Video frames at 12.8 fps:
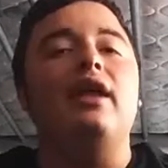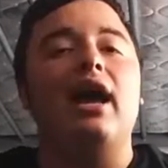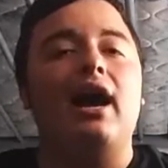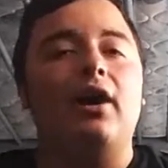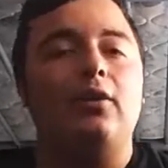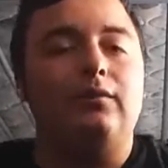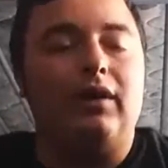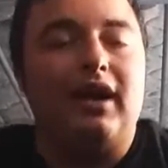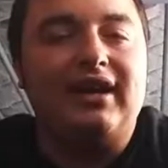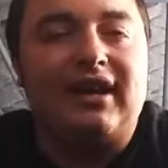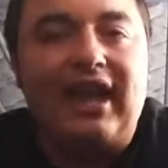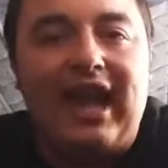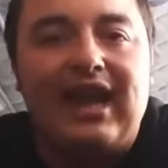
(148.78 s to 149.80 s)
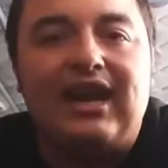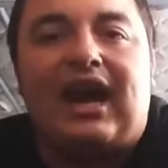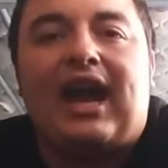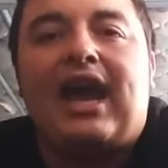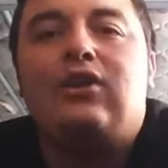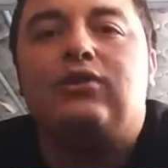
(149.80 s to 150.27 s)
Now, again,
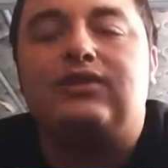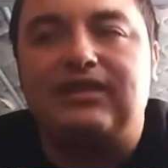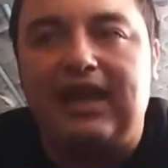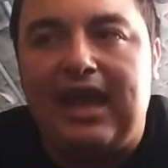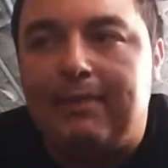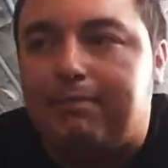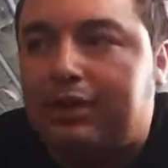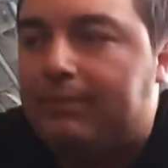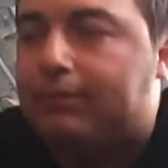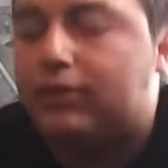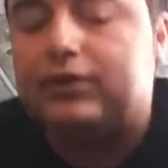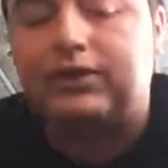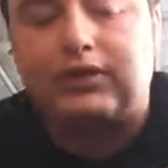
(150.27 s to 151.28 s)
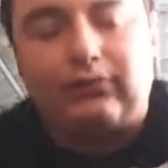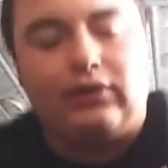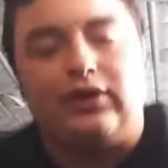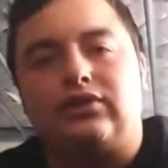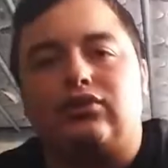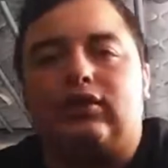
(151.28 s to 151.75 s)
I understand people's
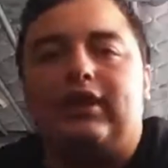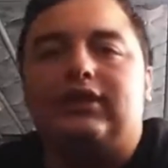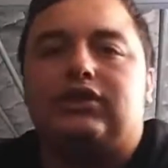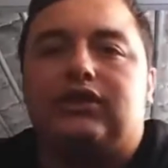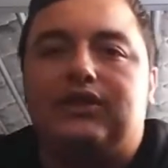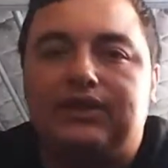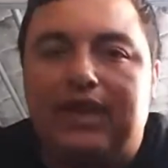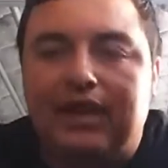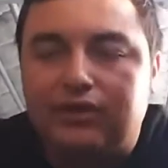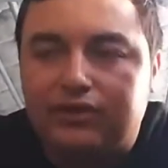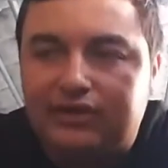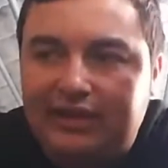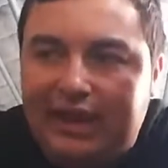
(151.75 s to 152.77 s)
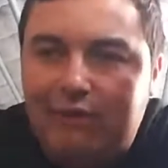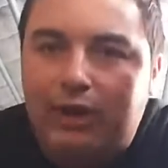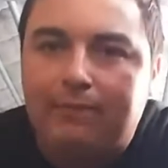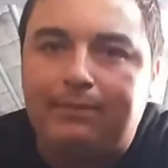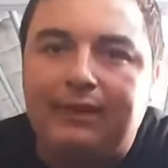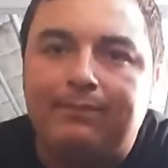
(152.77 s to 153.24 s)
frustrations. I understand
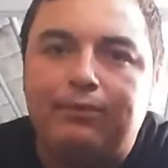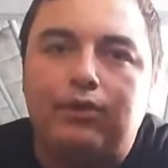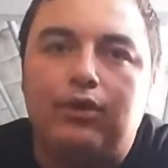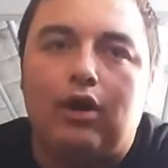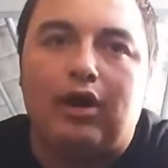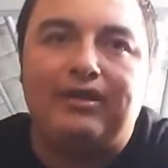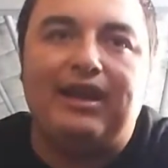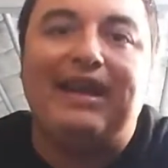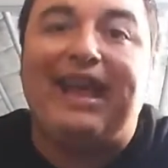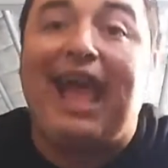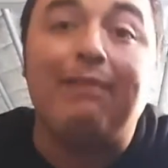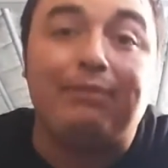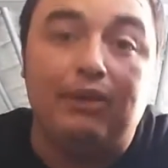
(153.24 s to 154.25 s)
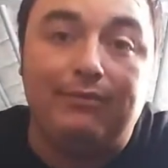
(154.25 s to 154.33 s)
why people are not happy